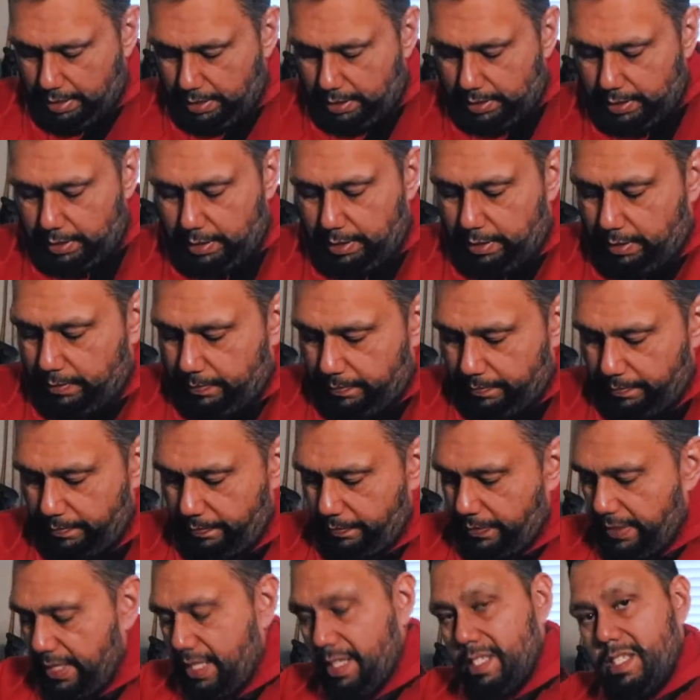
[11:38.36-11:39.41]
You know,
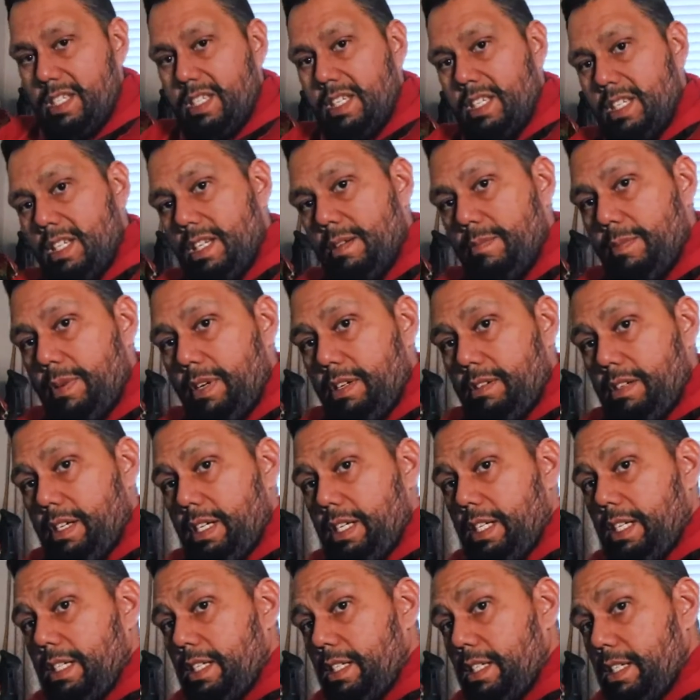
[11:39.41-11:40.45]
this part right
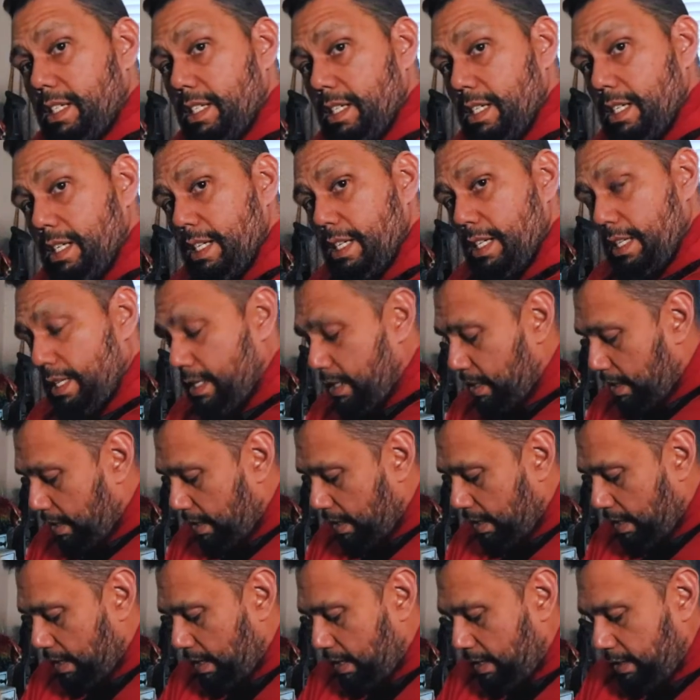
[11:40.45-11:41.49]
here
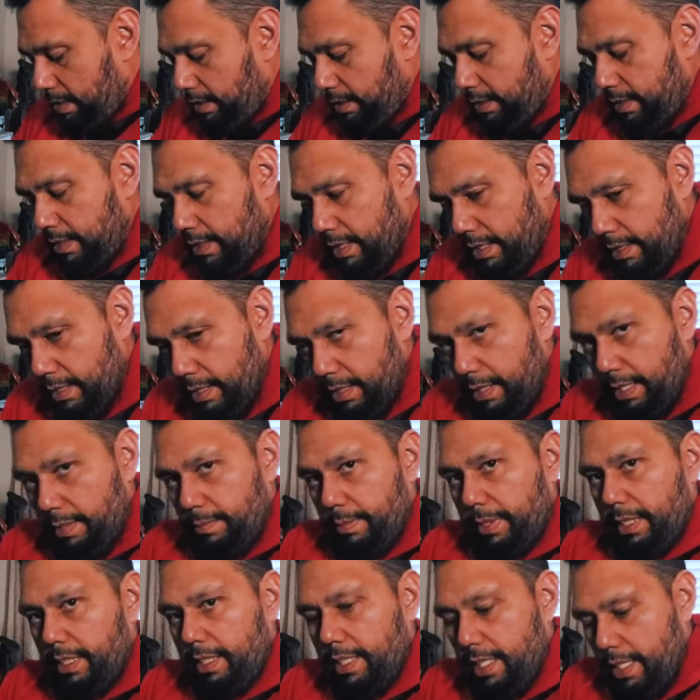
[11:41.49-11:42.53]
doesn't let
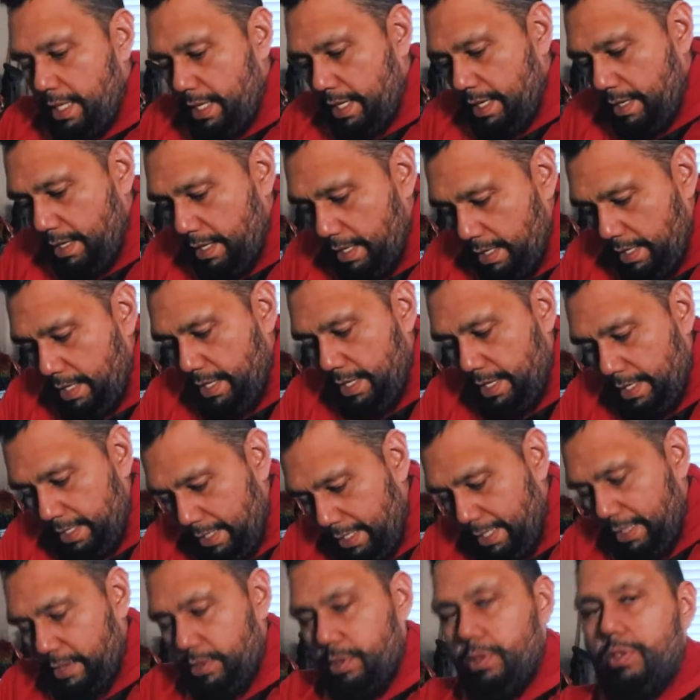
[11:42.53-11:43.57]
me
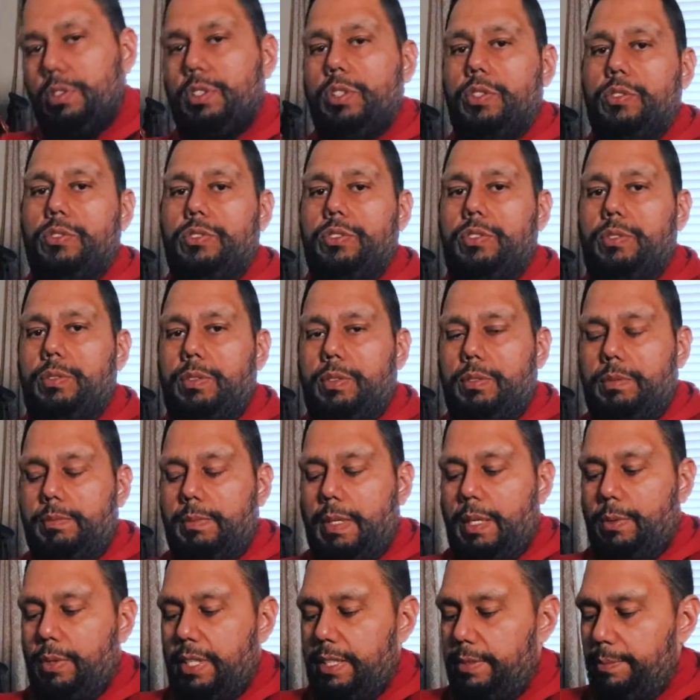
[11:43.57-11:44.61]
get too close to
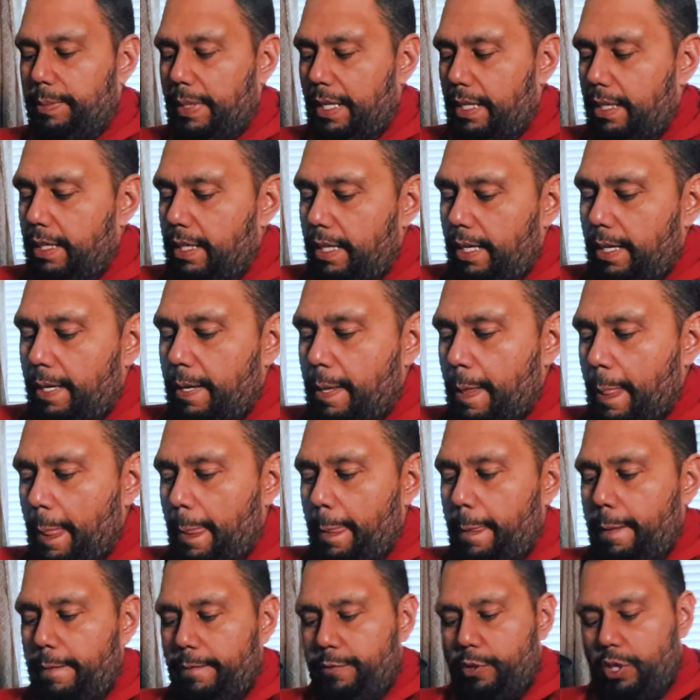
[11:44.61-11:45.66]
my waistband,
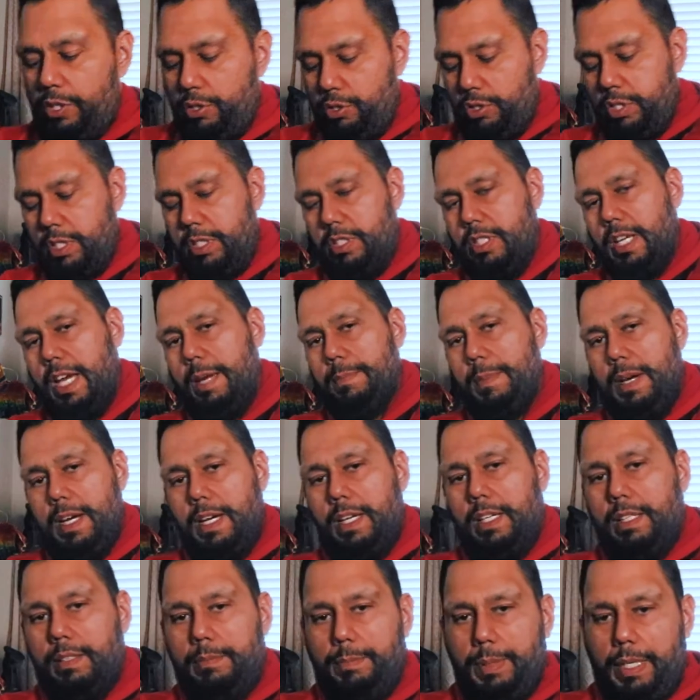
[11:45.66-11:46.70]
so I usually tie
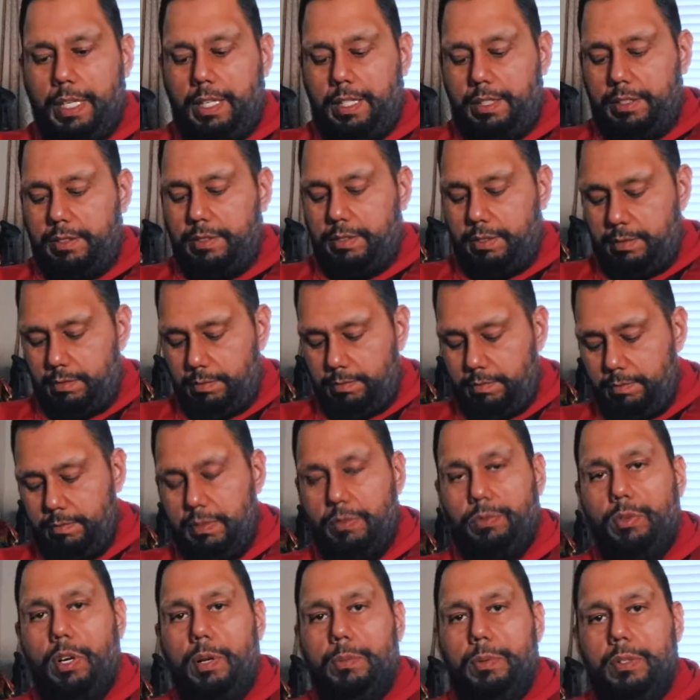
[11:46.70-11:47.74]
my pants
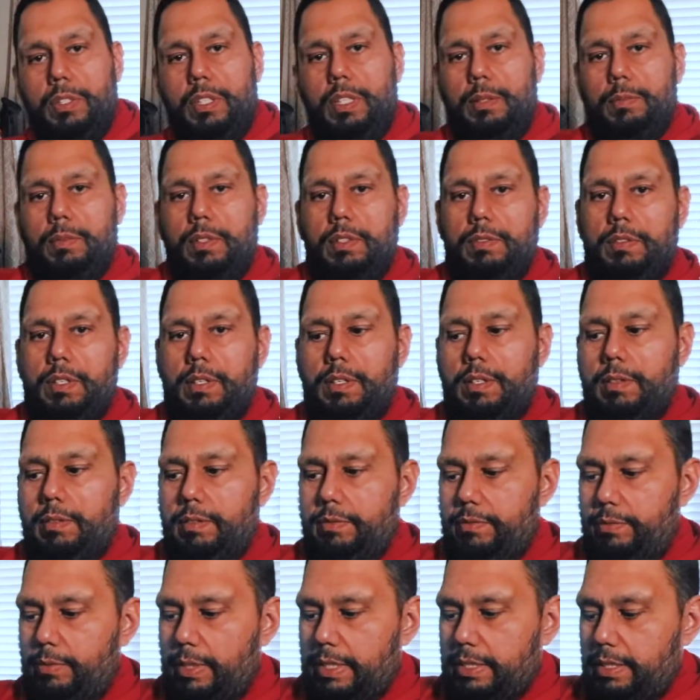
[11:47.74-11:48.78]
before I put
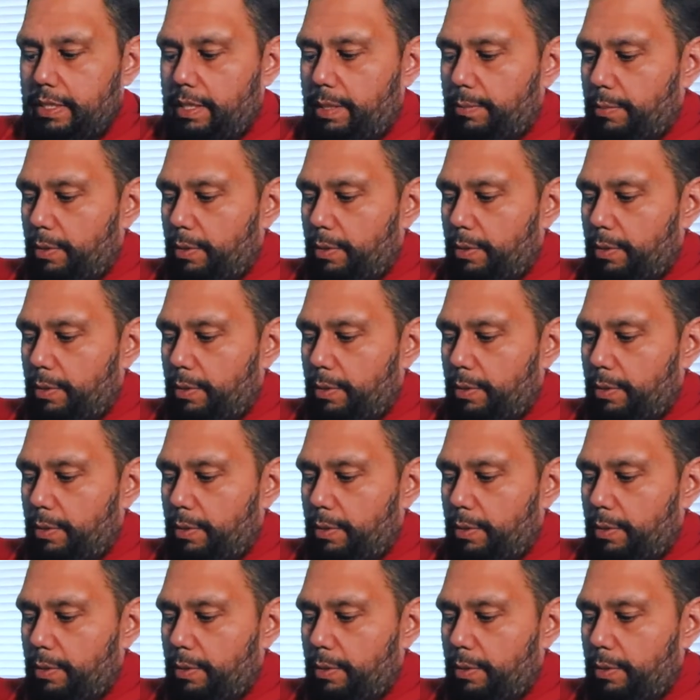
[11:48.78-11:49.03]
the rest of the